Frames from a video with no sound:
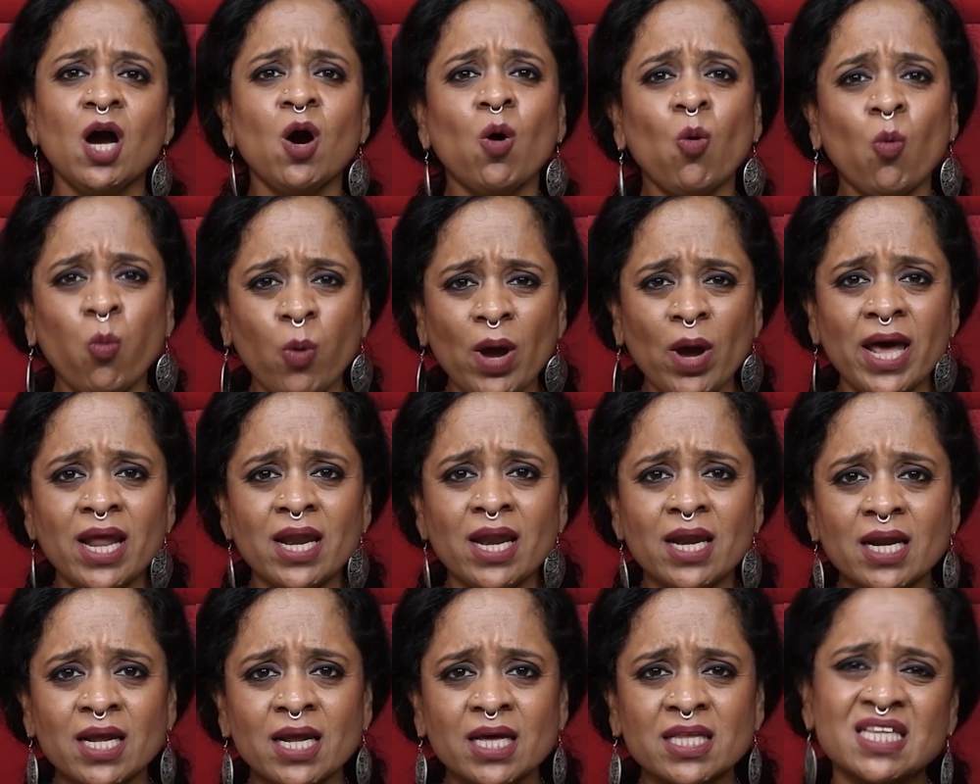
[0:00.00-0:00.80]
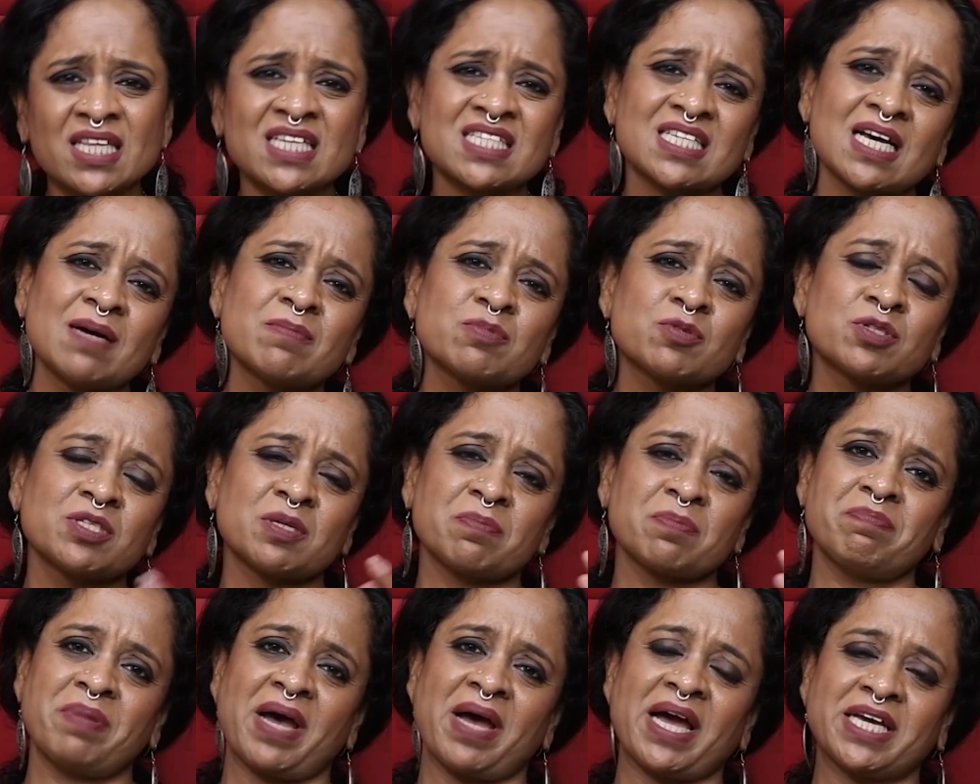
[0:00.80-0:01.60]
Well, this comes with
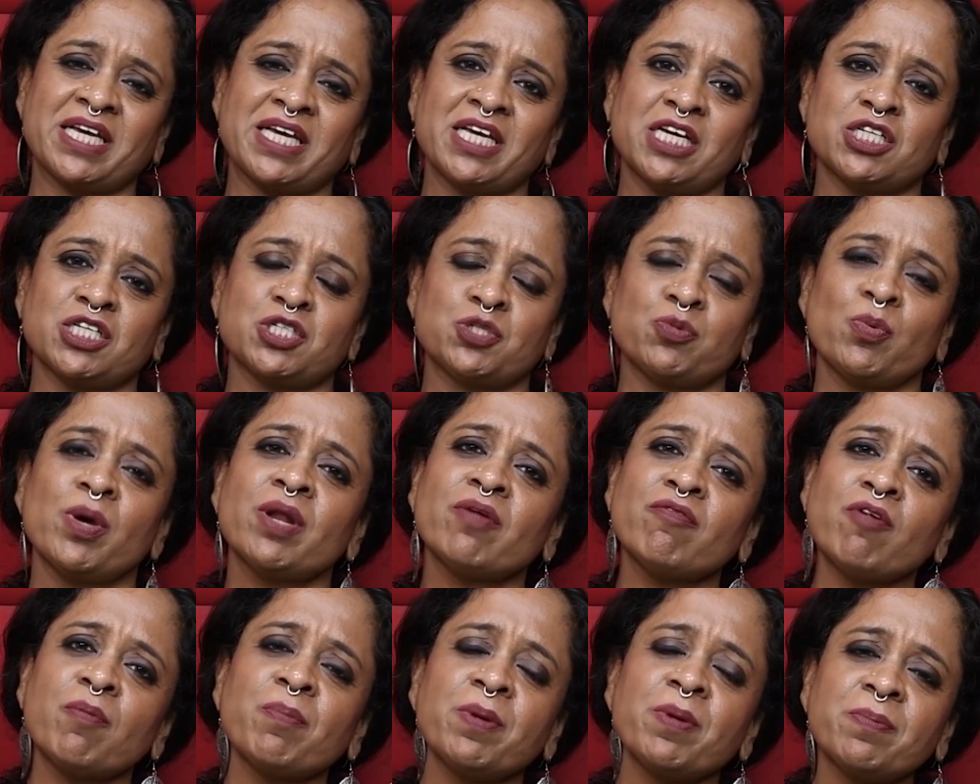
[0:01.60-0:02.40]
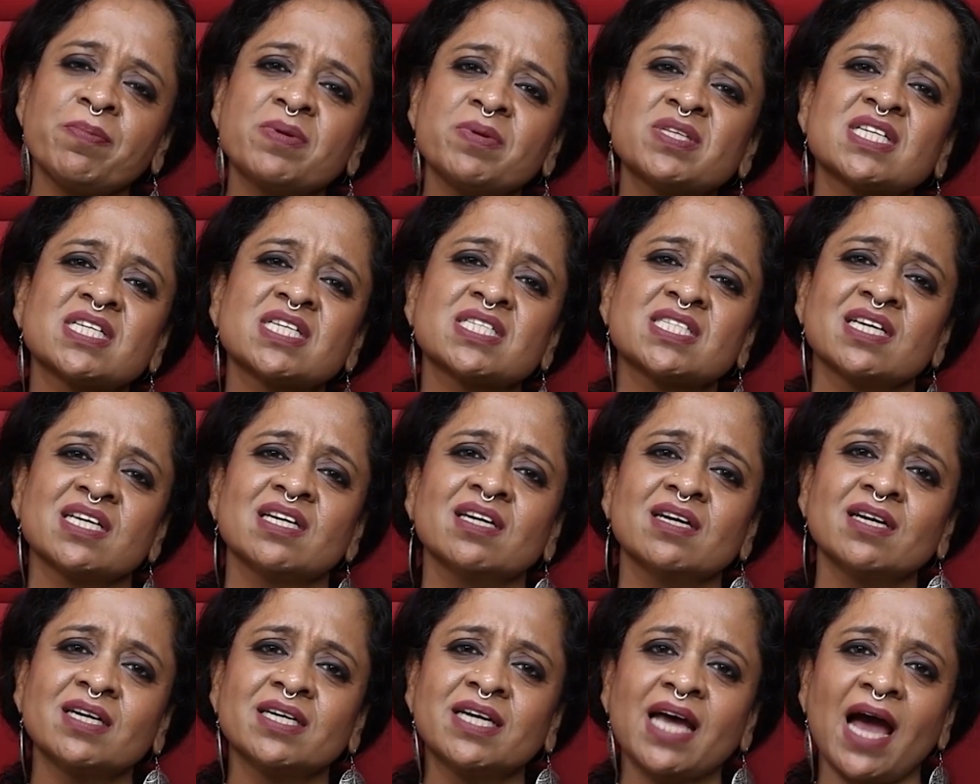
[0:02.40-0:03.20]
the baggage. Whenever people say
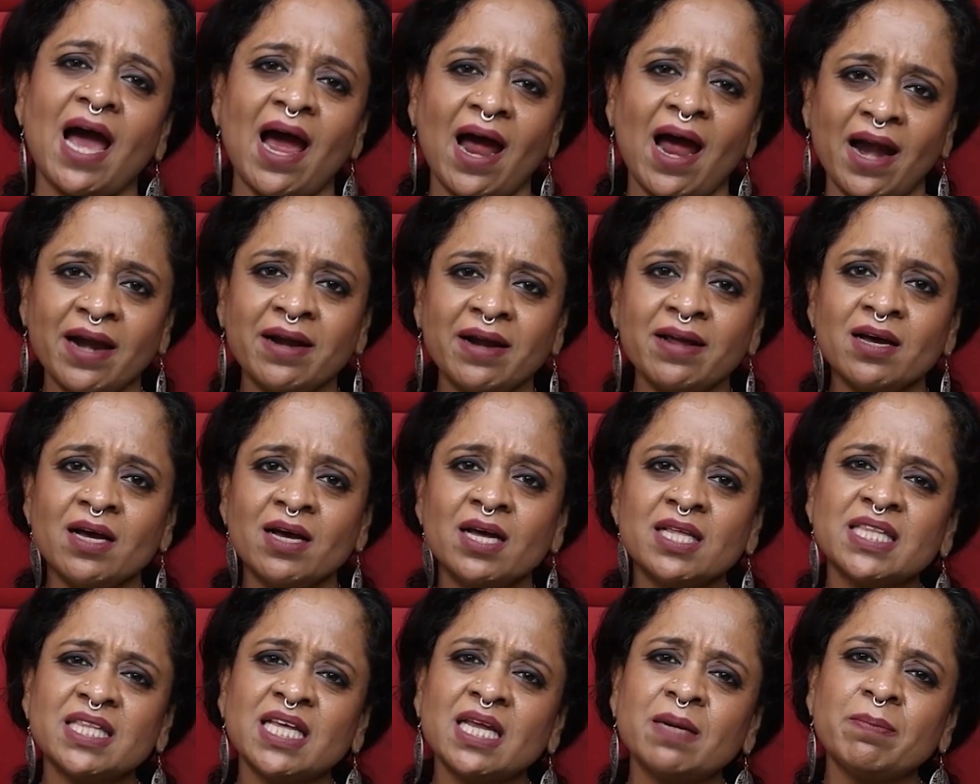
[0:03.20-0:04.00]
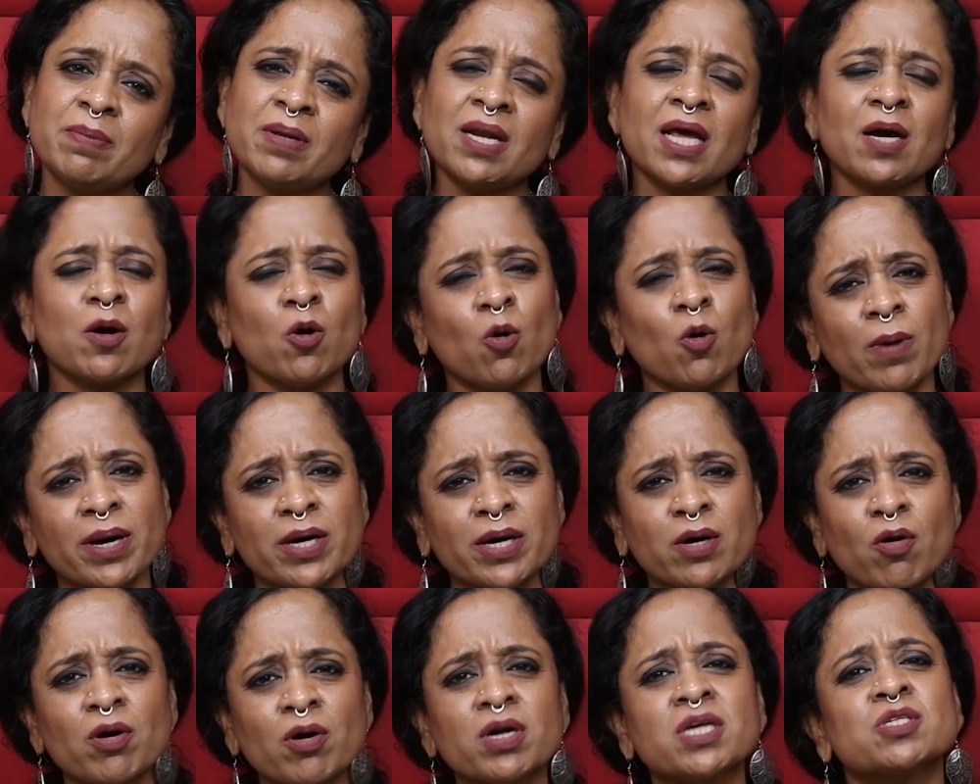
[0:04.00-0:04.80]
single dad, they'll be like, oh my
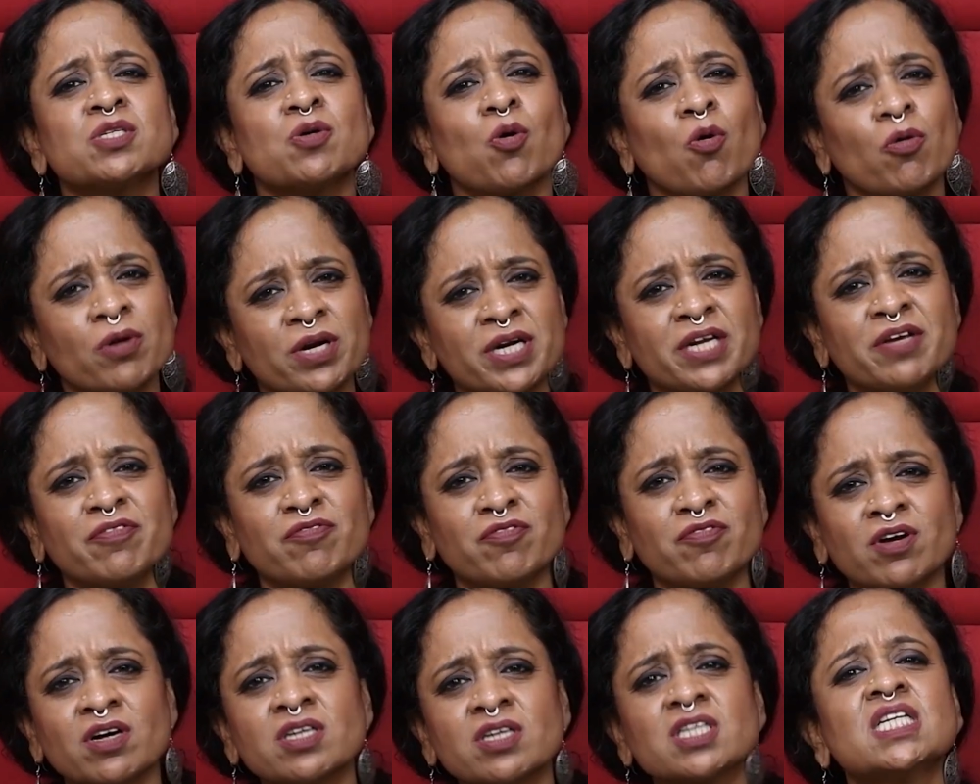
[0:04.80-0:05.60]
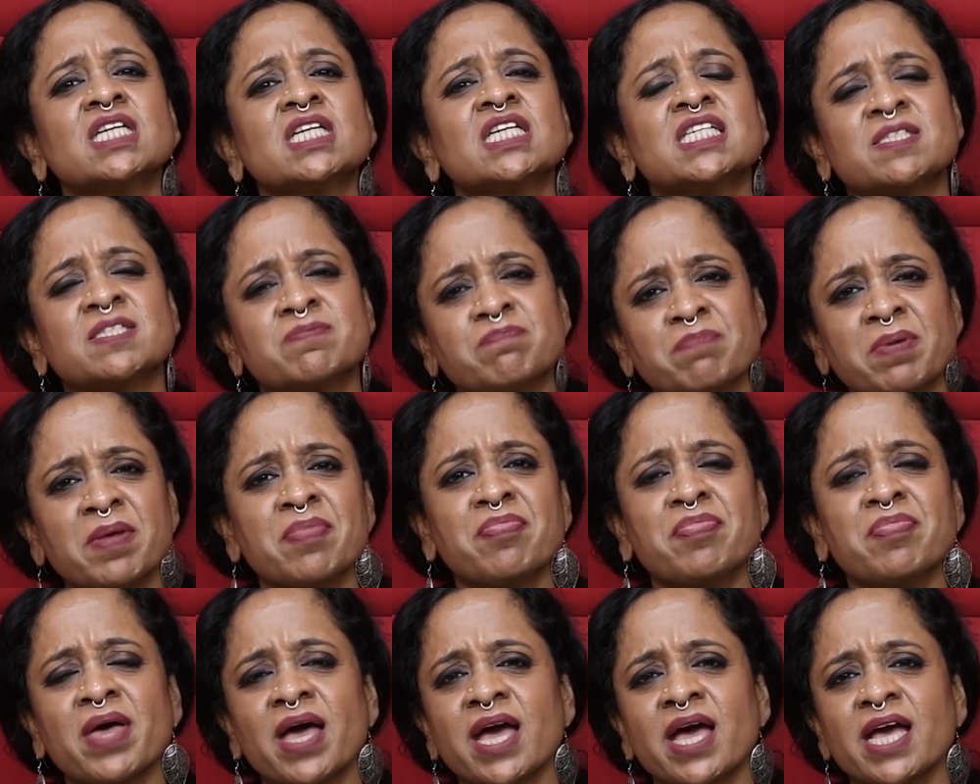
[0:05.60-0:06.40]
God, he's already flirted, he's
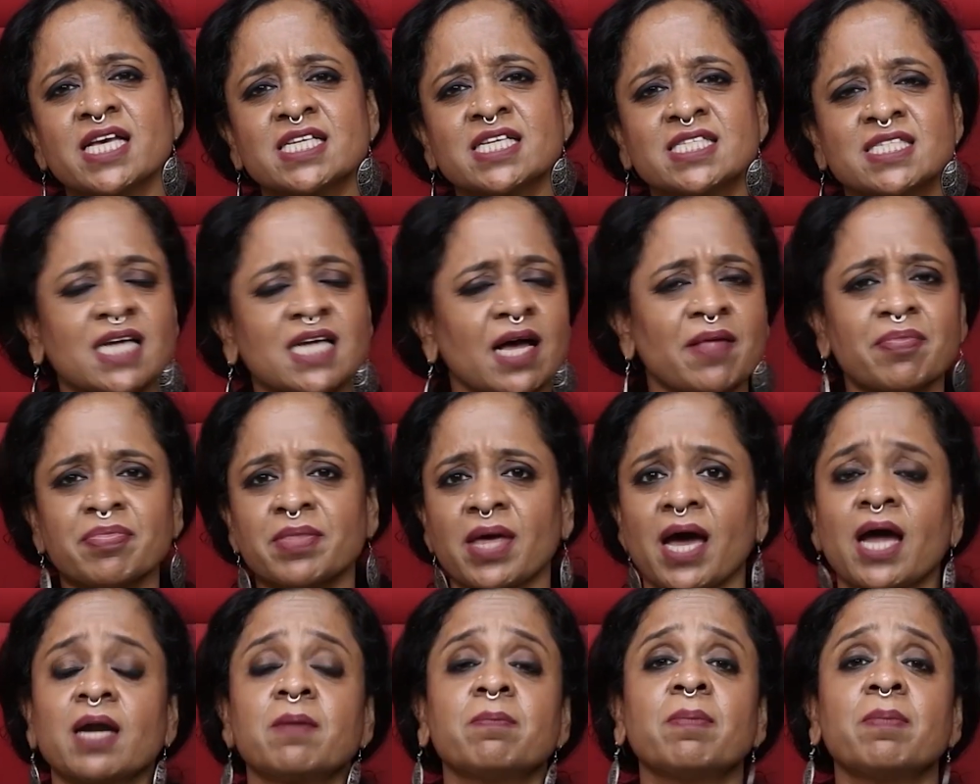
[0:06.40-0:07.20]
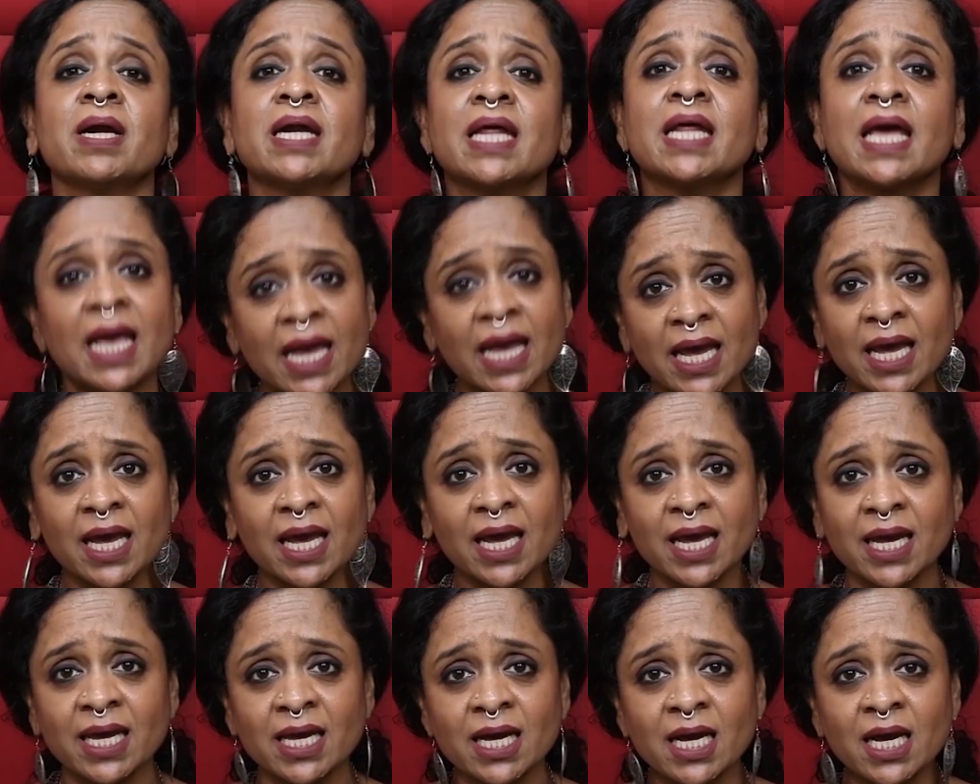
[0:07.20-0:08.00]
been there, he's done that. But
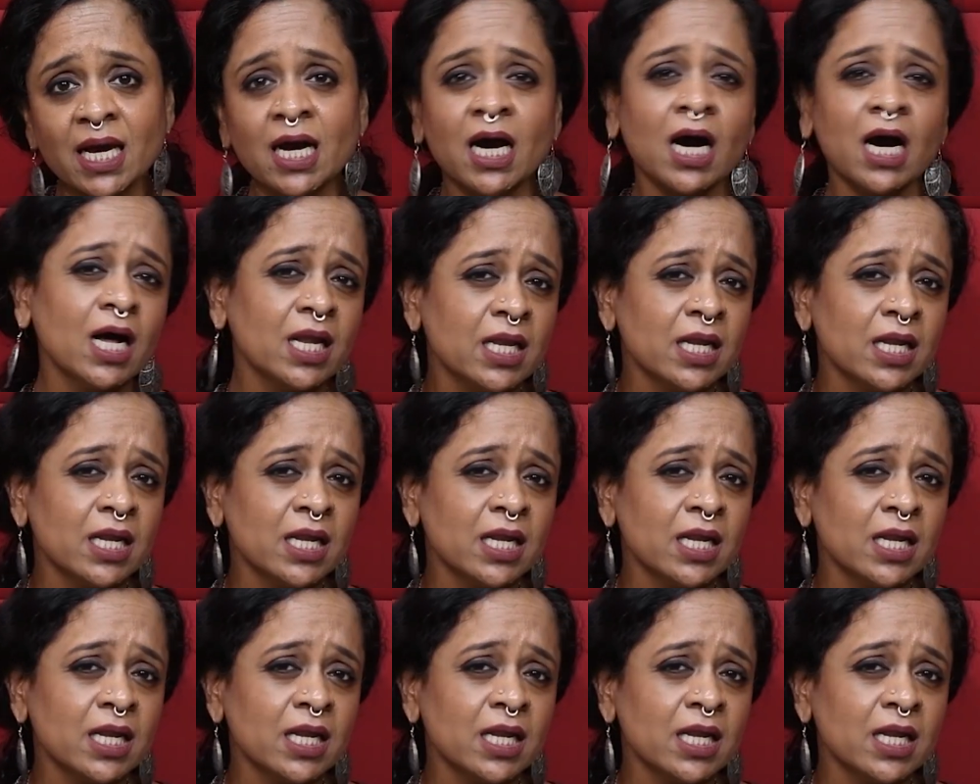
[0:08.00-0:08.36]
hey, a